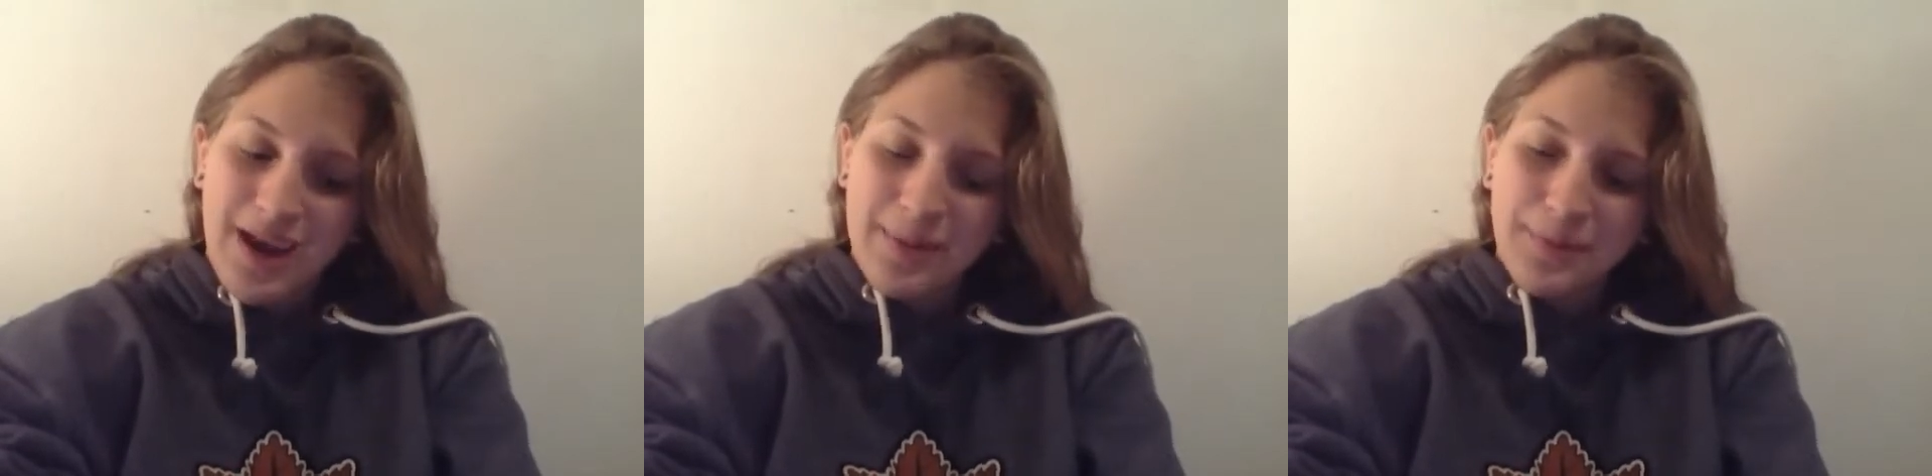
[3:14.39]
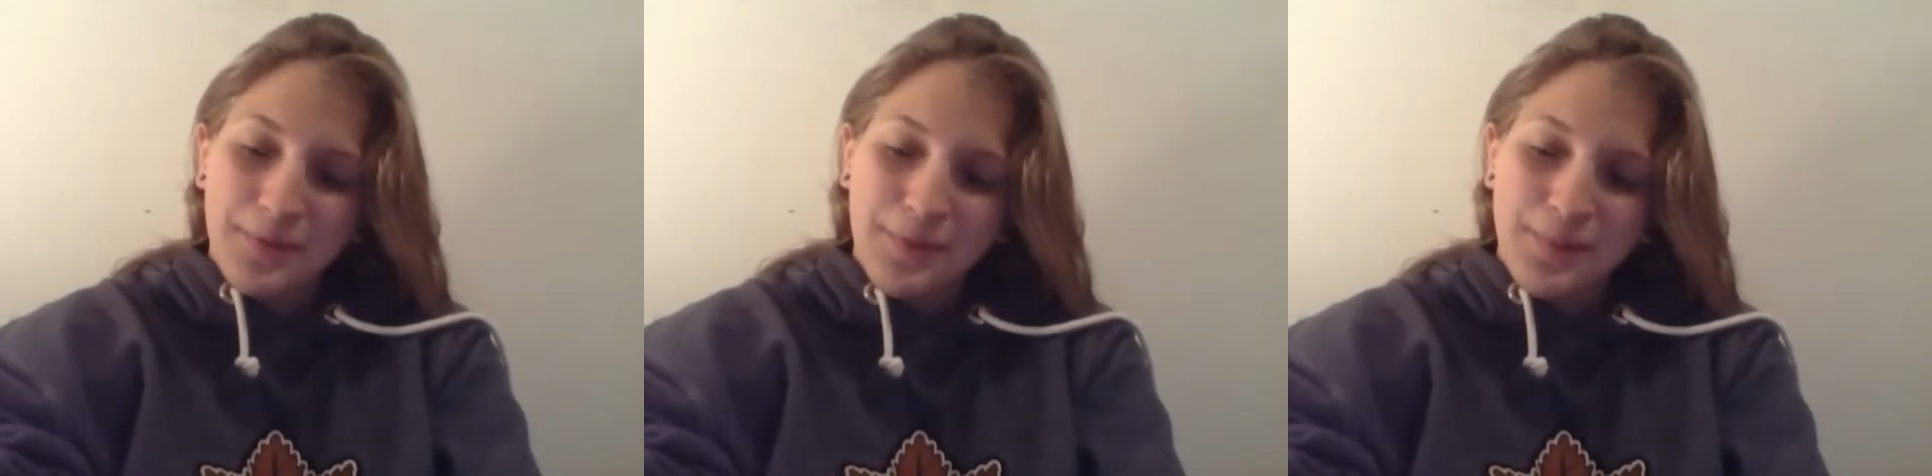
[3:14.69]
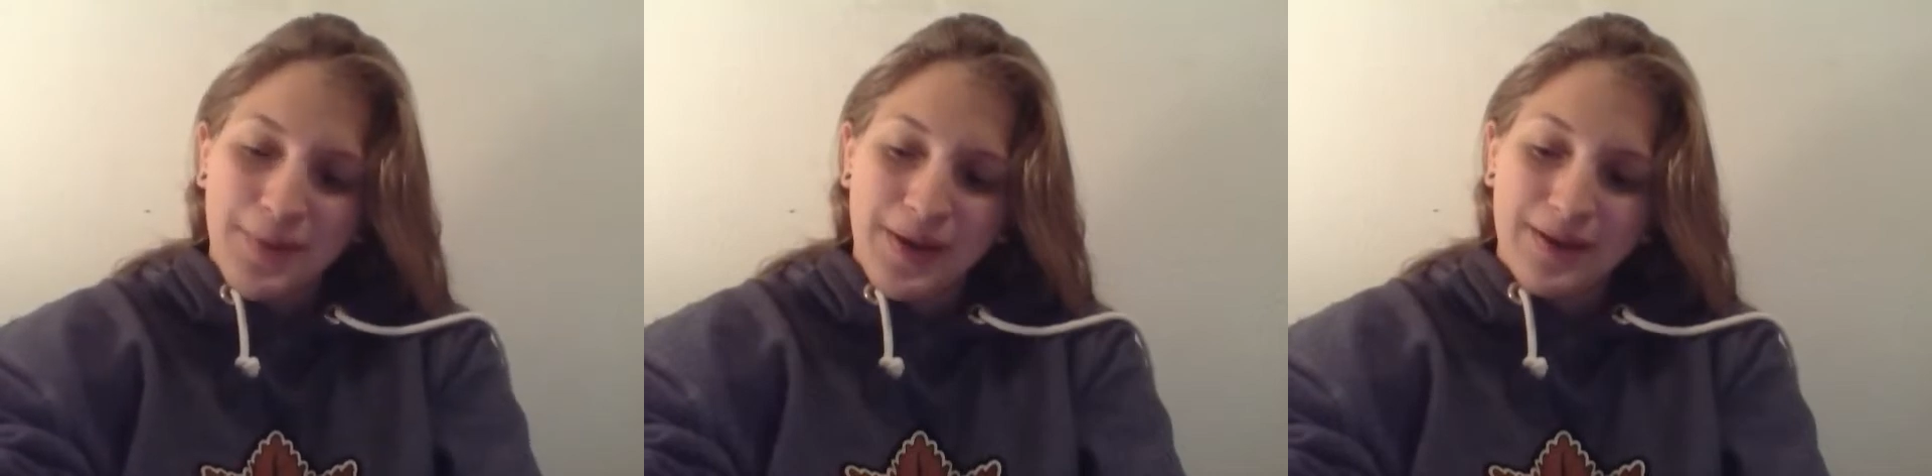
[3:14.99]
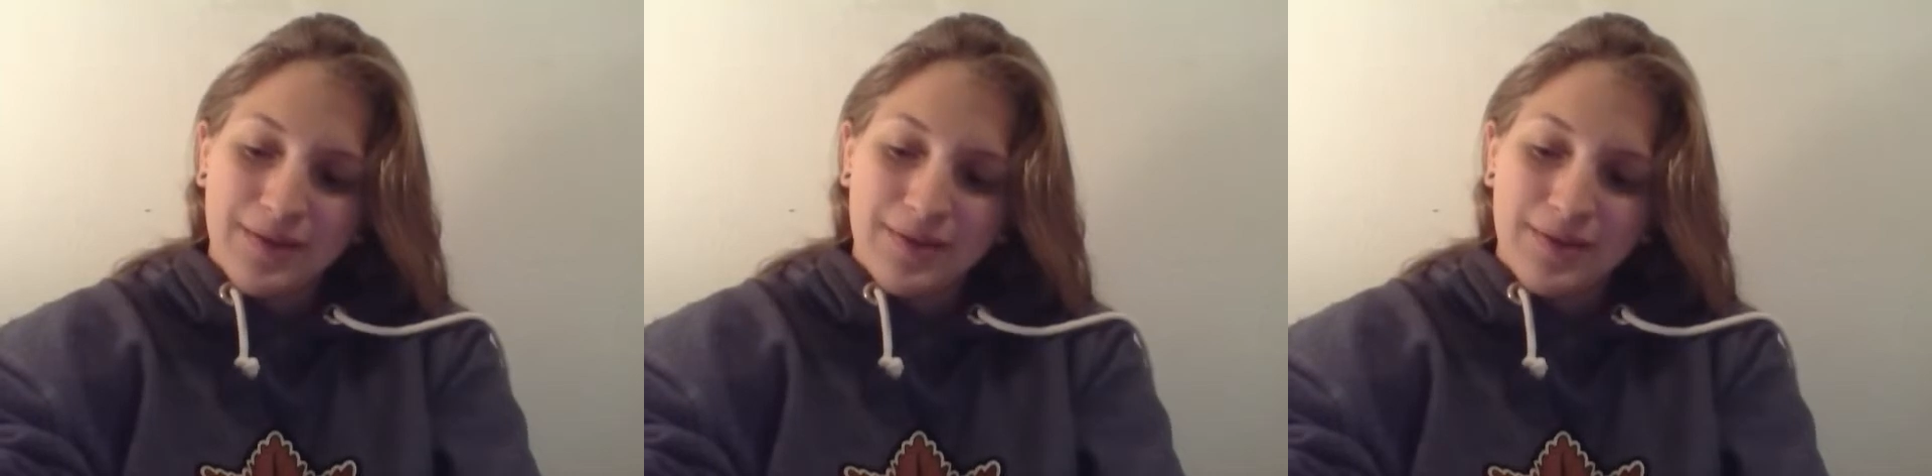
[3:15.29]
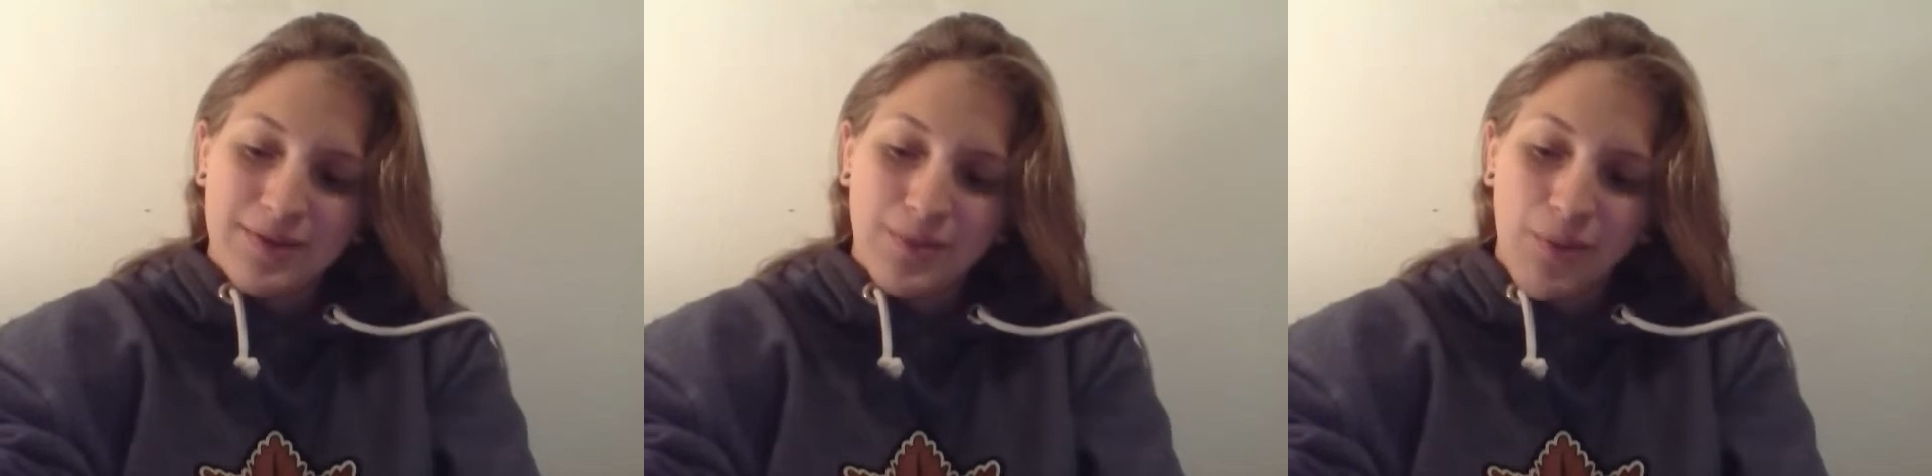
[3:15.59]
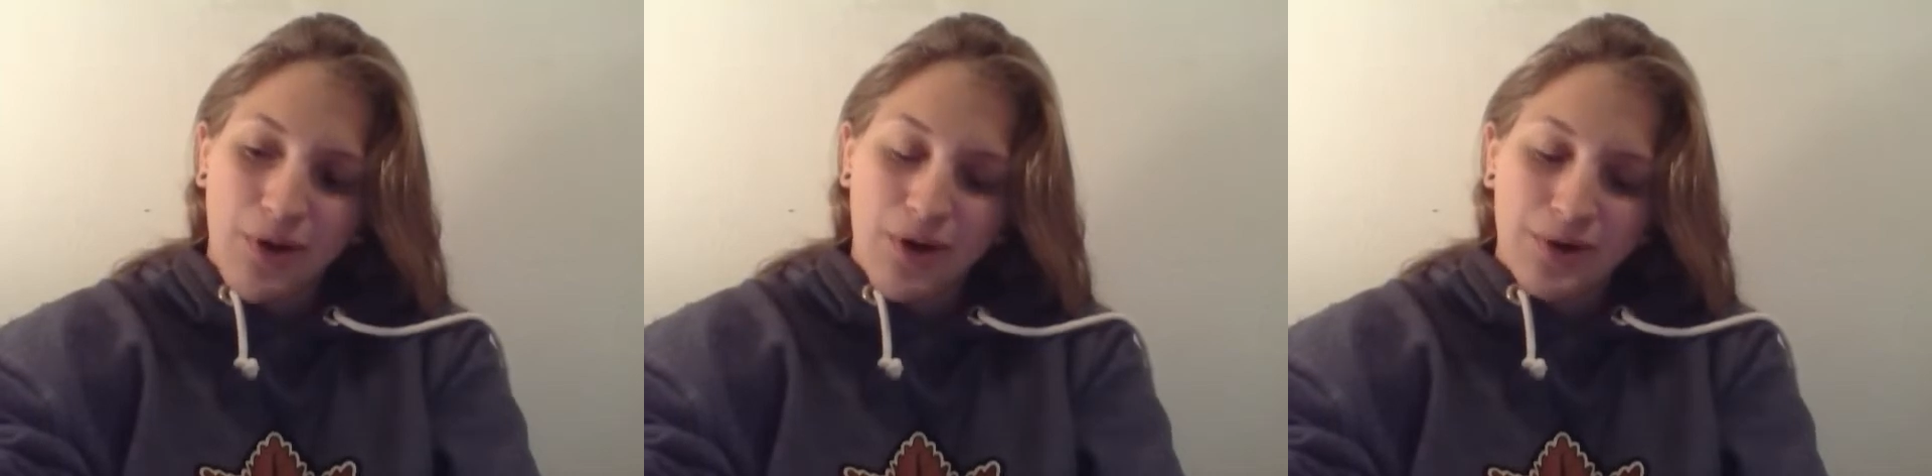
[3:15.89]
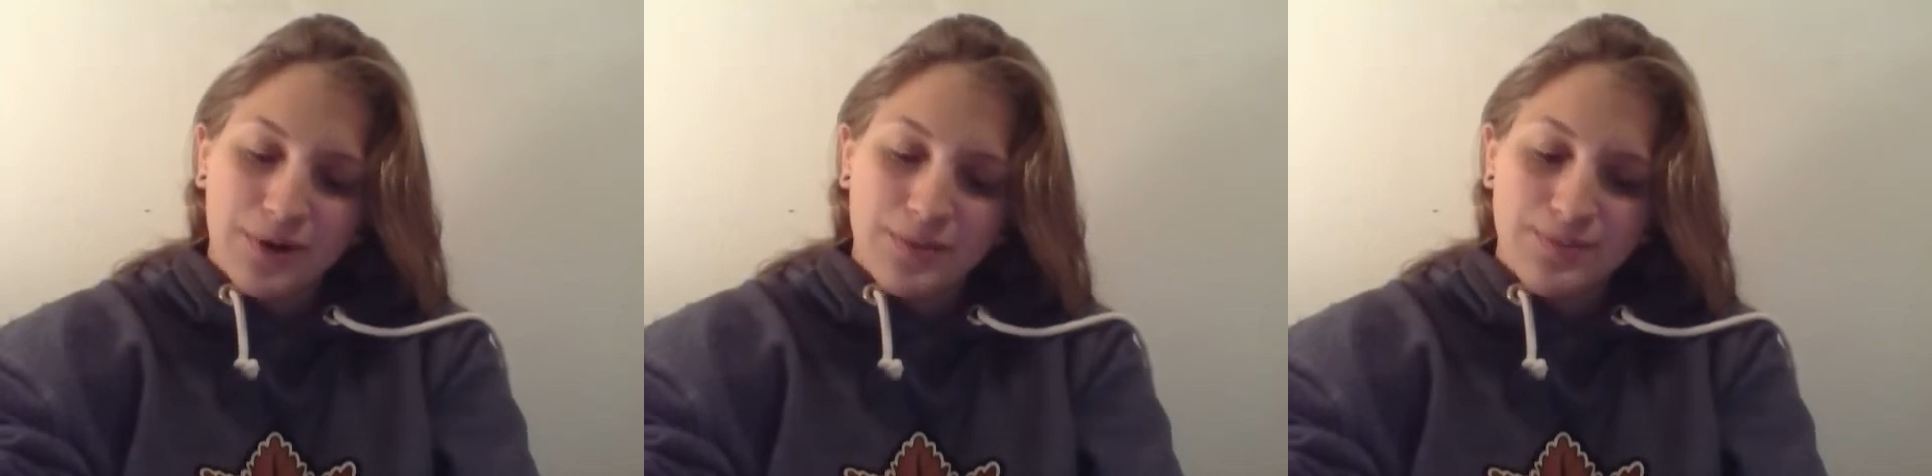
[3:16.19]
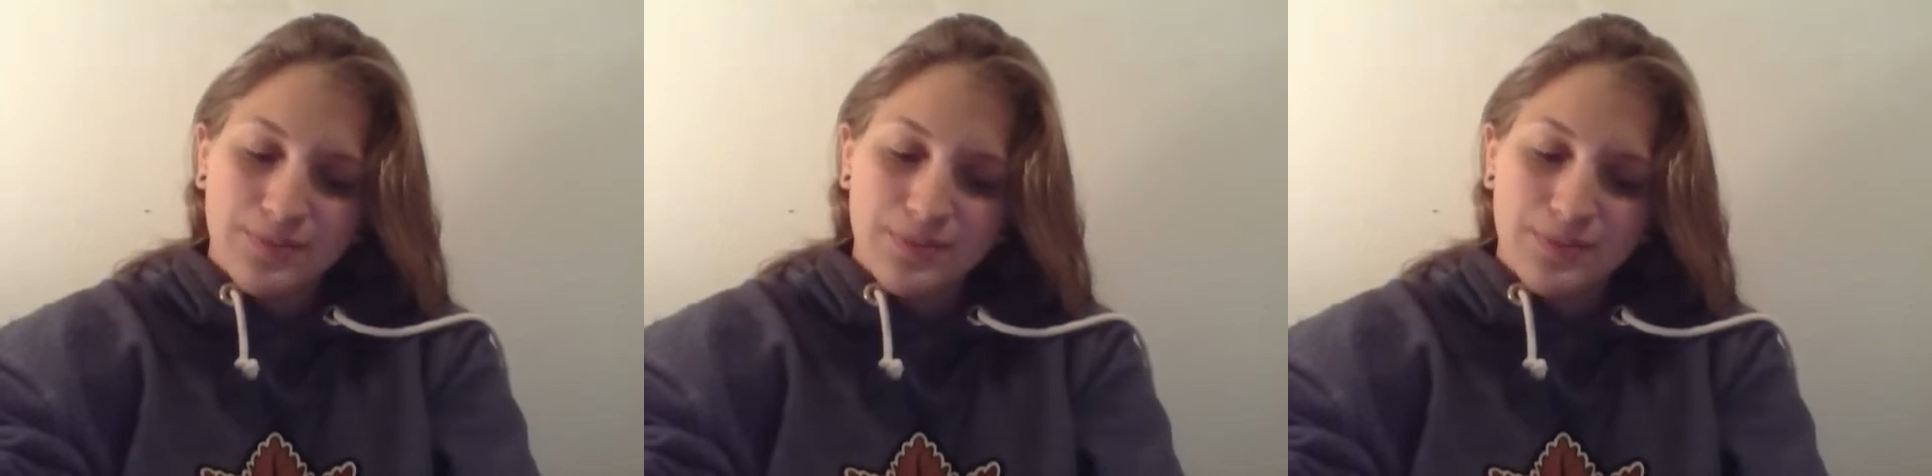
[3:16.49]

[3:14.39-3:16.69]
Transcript: animal remains, while